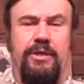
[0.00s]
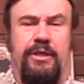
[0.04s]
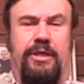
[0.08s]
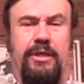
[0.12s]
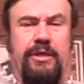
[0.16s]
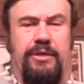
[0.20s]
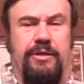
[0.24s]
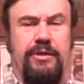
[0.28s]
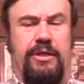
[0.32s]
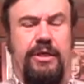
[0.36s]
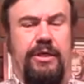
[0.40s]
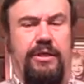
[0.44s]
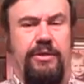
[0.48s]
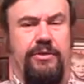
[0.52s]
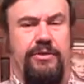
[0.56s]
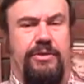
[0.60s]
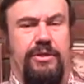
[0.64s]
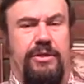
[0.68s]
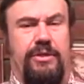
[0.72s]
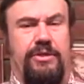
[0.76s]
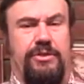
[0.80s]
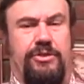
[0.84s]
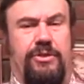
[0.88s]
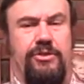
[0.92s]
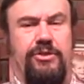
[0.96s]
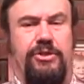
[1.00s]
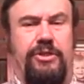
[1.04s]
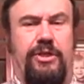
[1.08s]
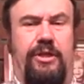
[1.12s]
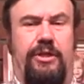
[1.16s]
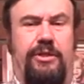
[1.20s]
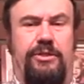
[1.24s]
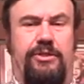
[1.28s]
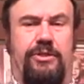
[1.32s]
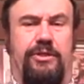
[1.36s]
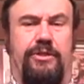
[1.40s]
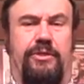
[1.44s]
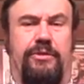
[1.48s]
and things are
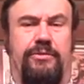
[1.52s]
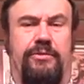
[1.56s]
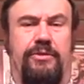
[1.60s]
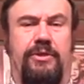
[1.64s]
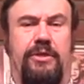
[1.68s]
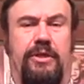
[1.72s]
changing